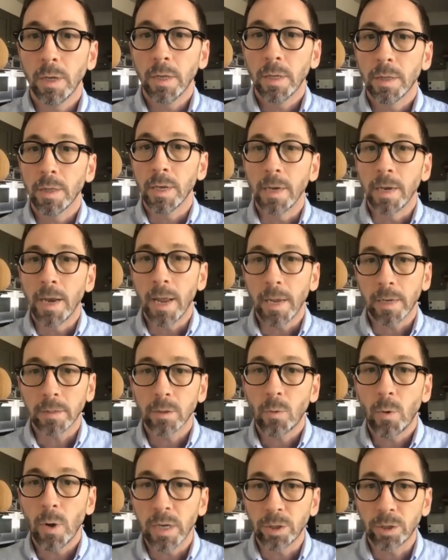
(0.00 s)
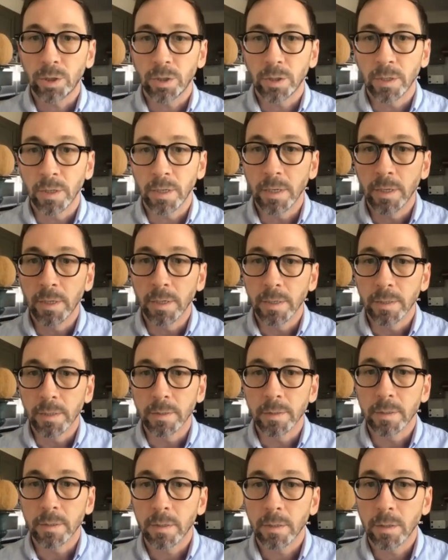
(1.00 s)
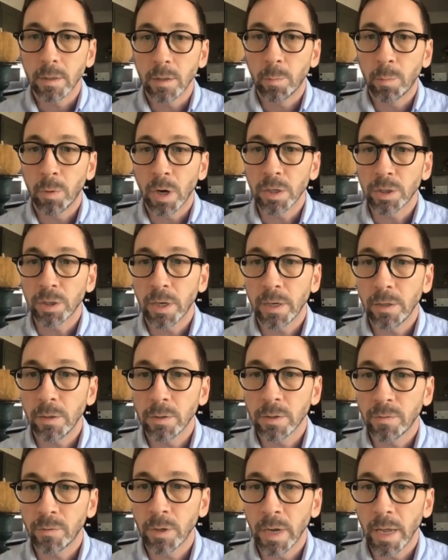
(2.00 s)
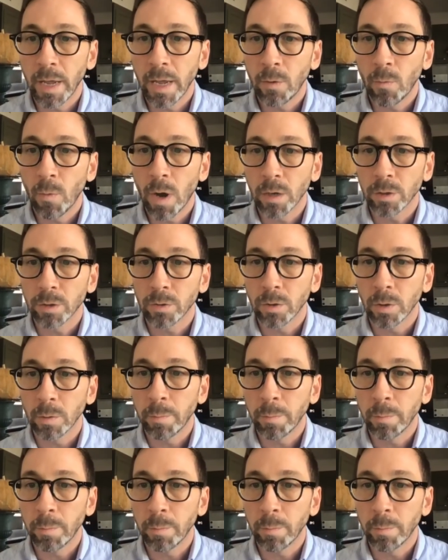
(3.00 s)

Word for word: The next question is the brush I use for an egg washer or